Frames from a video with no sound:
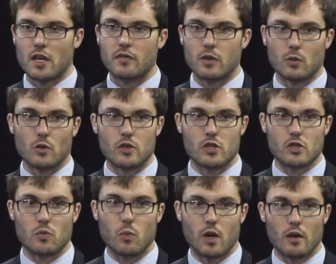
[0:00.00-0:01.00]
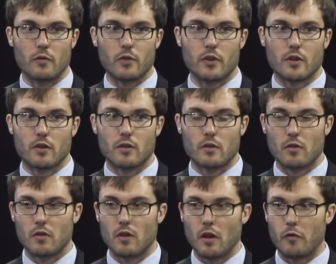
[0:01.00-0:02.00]
safety rule is just one of the
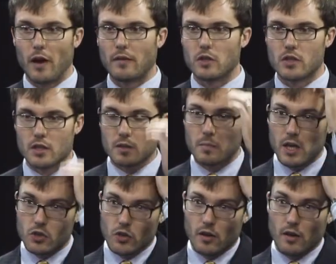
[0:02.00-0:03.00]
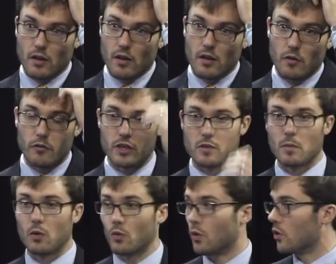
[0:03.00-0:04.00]
5 or 6 major
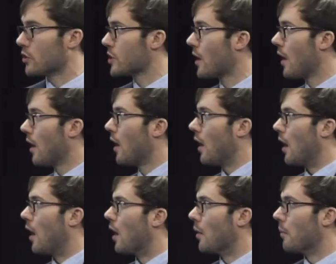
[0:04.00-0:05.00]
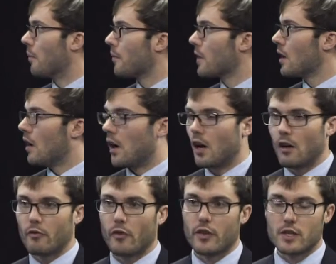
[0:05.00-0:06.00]
FSMA rules.
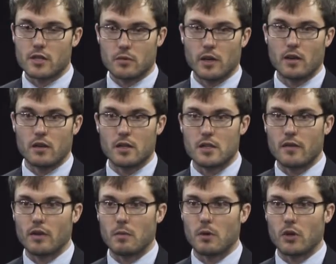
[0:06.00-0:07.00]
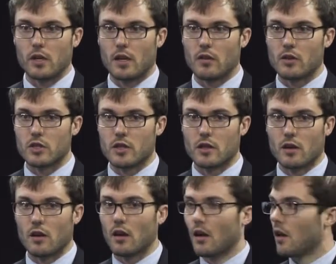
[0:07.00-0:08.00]
Of this $370 million a
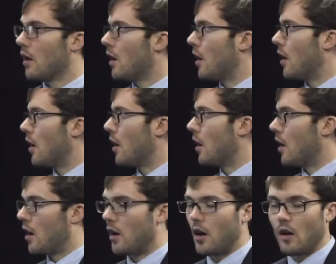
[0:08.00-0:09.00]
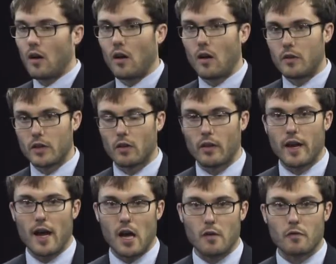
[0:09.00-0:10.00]
year, nearly
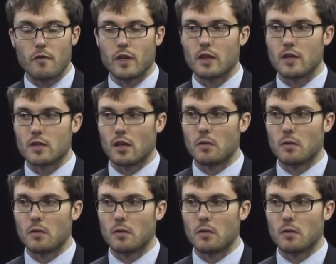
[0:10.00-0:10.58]
half of it is going